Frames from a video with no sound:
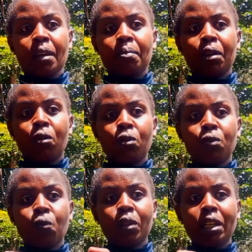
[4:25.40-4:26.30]

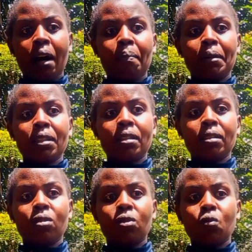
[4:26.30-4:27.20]
because what happens
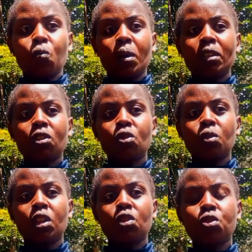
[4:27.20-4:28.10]
is once you
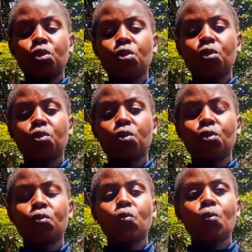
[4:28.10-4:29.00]
introduce
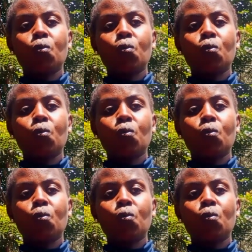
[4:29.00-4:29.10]
those